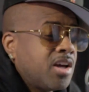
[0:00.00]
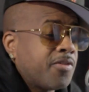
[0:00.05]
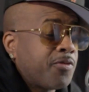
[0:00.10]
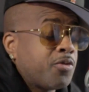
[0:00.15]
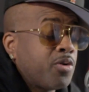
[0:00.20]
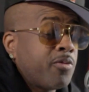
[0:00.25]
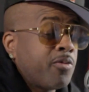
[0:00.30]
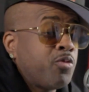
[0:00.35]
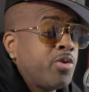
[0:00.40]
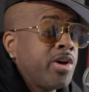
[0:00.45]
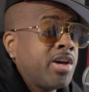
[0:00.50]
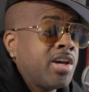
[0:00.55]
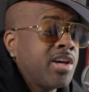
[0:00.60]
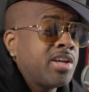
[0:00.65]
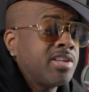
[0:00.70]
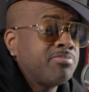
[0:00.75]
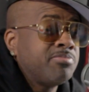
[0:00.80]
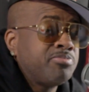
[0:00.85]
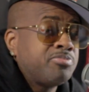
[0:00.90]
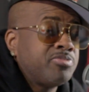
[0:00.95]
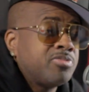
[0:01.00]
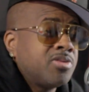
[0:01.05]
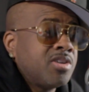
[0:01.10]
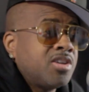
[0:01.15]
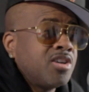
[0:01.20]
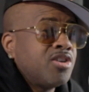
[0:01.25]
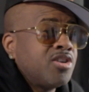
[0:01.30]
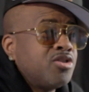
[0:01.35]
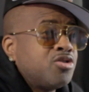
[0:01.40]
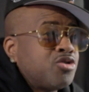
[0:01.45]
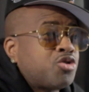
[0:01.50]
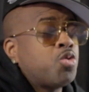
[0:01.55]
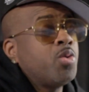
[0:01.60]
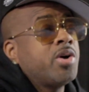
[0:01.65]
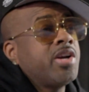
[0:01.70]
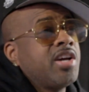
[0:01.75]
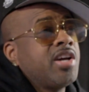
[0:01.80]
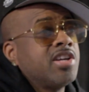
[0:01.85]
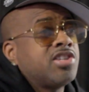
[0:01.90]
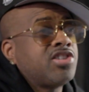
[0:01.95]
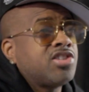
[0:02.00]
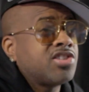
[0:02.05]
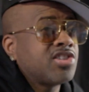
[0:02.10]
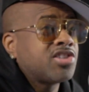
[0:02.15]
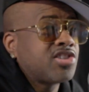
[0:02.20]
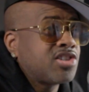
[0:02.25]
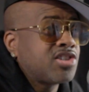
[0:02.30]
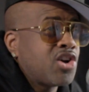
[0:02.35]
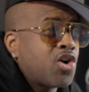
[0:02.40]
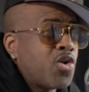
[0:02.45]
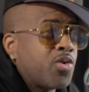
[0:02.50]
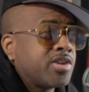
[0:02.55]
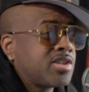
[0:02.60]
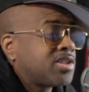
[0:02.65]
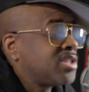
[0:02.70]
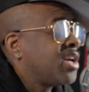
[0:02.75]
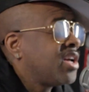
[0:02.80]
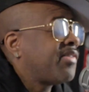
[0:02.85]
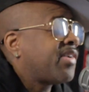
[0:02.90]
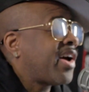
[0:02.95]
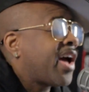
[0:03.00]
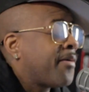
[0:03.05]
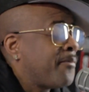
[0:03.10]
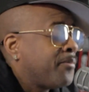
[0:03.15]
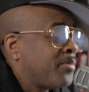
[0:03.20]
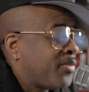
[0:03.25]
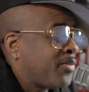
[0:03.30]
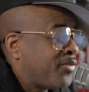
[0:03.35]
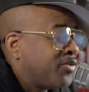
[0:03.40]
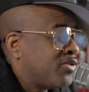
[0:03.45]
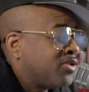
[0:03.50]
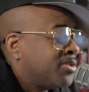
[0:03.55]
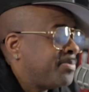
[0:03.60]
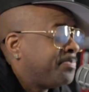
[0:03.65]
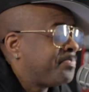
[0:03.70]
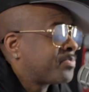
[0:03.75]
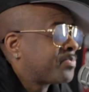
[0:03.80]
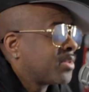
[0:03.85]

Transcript: If we get 20 inches of snow and it's never happened before,